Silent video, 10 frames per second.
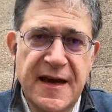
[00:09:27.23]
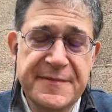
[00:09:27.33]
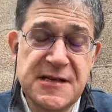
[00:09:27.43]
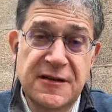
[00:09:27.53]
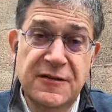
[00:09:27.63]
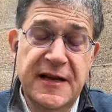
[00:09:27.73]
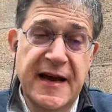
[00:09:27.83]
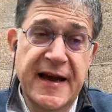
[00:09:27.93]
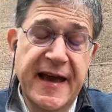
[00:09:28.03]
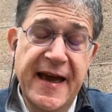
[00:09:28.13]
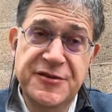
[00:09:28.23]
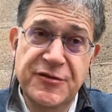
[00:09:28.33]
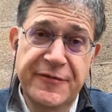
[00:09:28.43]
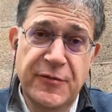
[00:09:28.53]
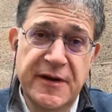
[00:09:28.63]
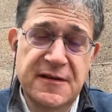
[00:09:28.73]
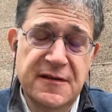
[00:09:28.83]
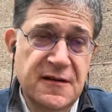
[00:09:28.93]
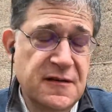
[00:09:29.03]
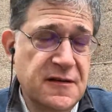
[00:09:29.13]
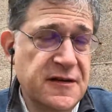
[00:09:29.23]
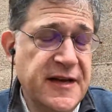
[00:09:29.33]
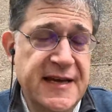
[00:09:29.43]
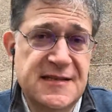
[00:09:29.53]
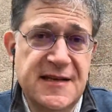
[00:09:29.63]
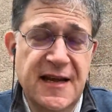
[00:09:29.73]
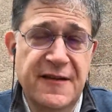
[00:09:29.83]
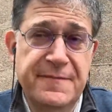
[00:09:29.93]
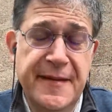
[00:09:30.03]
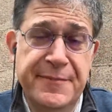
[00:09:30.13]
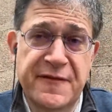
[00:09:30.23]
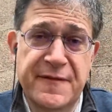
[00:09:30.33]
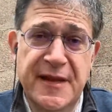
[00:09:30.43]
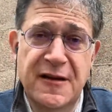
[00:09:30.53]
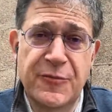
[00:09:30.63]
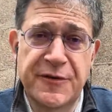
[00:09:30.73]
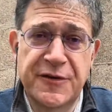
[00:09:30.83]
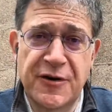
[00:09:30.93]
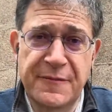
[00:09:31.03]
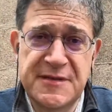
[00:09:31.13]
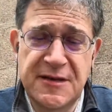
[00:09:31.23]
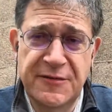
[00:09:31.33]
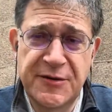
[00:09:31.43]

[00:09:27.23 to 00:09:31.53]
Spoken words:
absolutely. I do have one good case study. If people are familiar with Curbstone